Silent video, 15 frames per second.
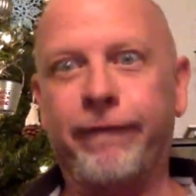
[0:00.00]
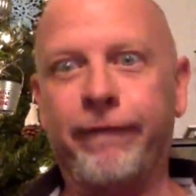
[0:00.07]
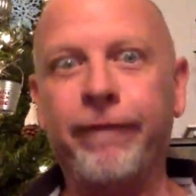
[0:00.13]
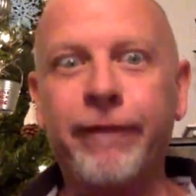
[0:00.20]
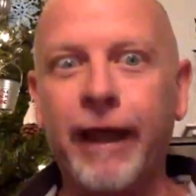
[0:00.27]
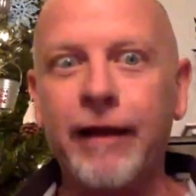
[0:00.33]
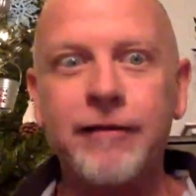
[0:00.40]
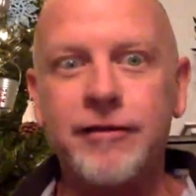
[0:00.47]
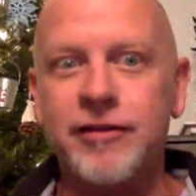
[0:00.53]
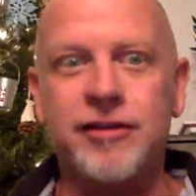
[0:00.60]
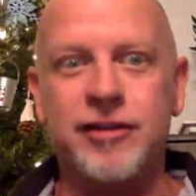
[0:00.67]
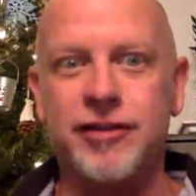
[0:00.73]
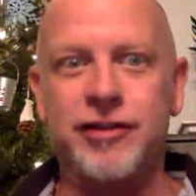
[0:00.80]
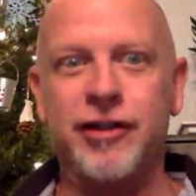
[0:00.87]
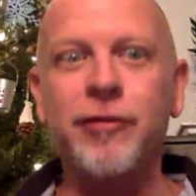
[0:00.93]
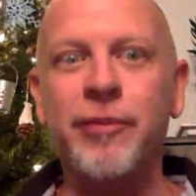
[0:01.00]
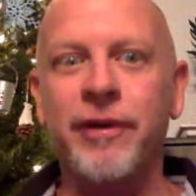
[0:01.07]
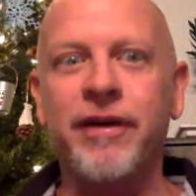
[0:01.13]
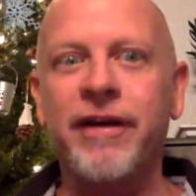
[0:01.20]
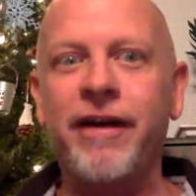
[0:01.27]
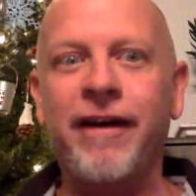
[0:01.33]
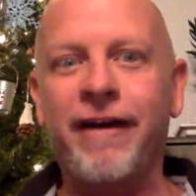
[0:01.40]
Wait
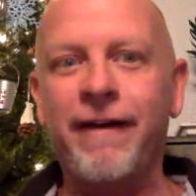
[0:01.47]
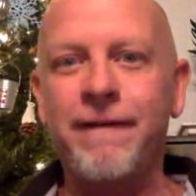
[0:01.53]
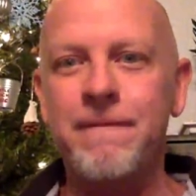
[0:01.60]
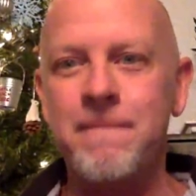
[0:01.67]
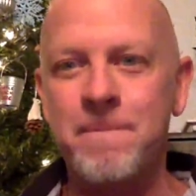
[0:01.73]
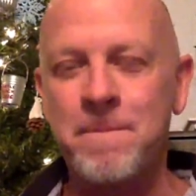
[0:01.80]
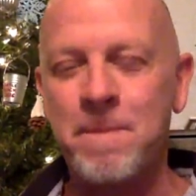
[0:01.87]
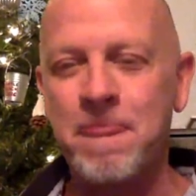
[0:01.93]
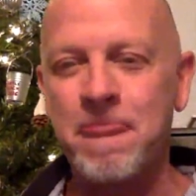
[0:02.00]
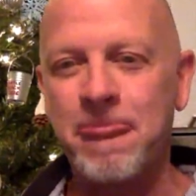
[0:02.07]
a second.